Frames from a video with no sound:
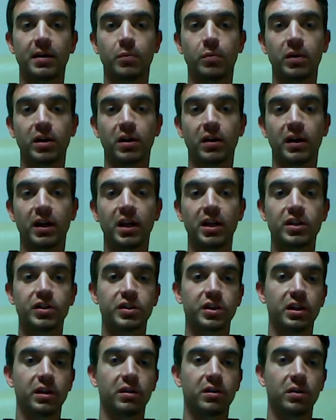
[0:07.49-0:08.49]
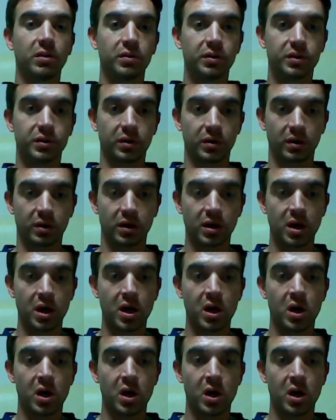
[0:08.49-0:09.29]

and we are inching closer